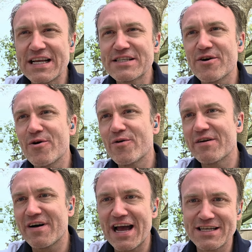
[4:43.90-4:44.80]
And so
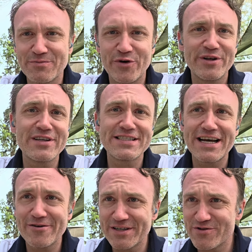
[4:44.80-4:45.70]
if I had to boil this
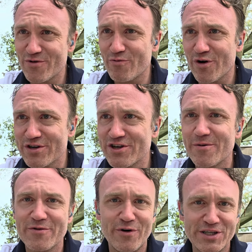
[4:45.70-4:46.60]
down into a
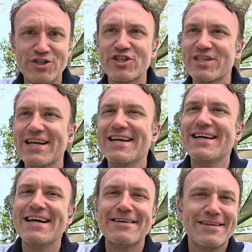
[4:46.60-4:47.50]
workshop question
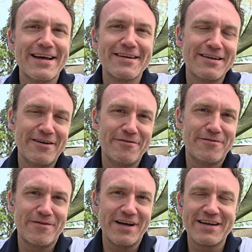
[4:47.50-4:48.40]
that
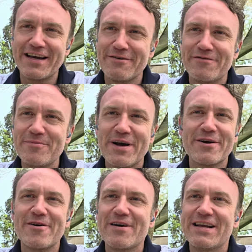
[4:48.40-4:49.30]
if I could get
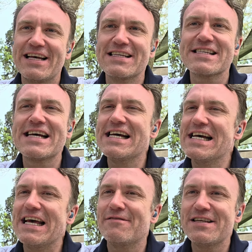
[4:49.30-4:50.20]
feedback on, it's,
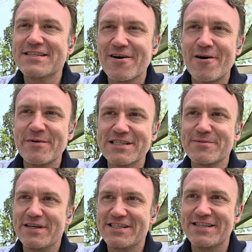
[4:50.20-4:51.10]
if these comment
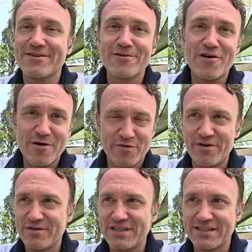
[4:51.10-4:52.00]
spaces are not
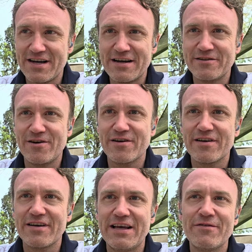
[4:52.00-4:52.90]
producing dialogue,
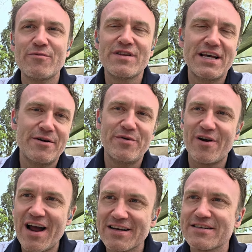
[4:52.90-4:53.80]
even when they
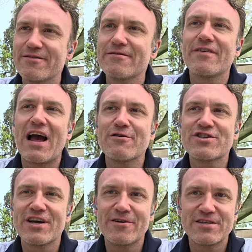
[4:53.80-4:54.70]
appear active, how
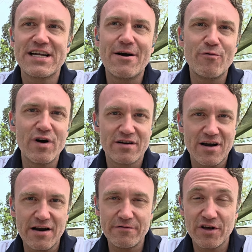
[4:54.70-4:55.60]
should I understand what
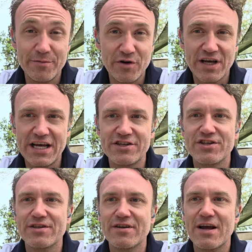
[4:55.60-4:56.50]
kind of
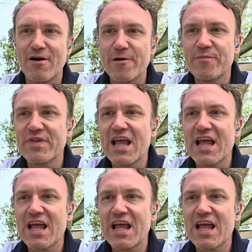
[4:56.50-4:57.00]
communication they are?